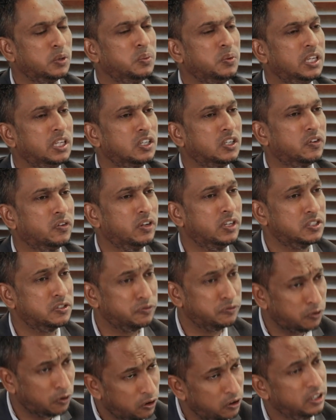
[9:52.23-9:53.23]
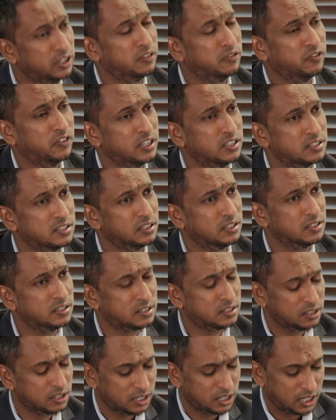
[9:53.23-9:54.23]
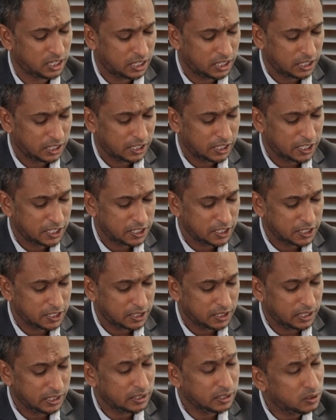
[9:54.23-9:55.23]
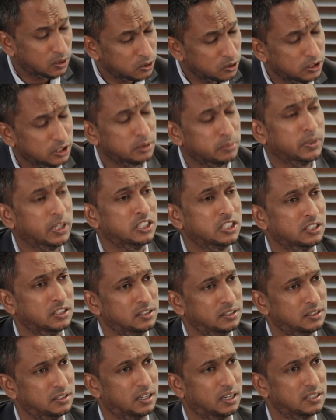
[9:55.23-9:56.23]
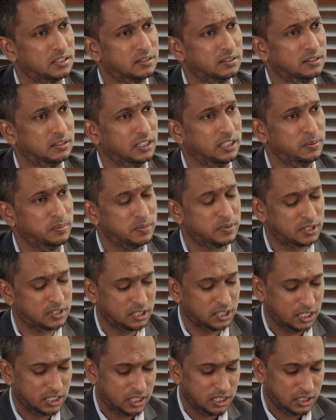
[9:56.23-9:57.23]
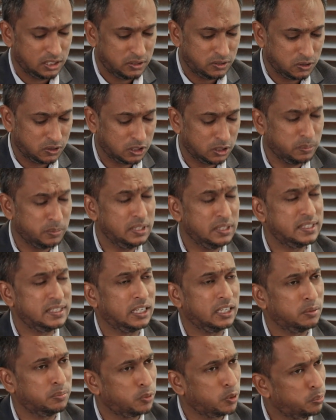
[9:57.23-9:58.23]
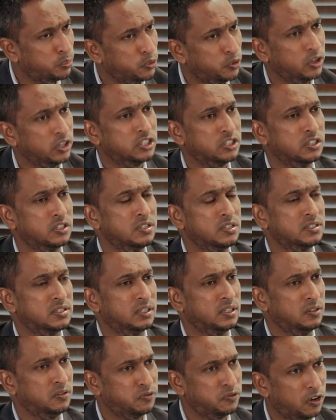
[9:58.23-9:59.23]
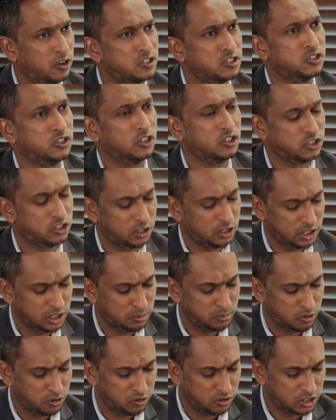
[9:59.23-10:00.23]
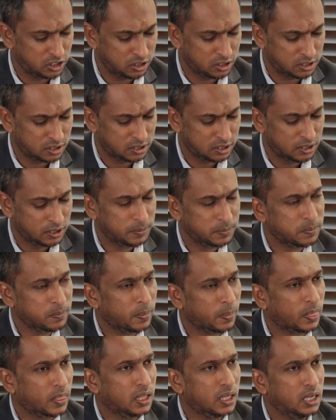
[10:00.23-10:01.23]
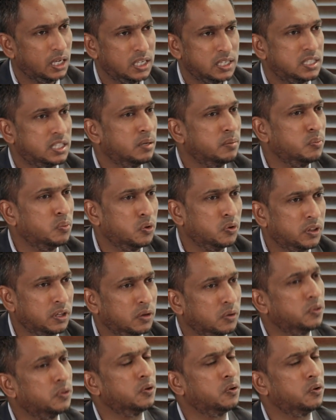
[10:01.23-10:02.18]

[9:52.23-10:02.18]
can we encourage foreign investors, including major international names, to come and set up operations and infrastructure in Mauritius? Is there more the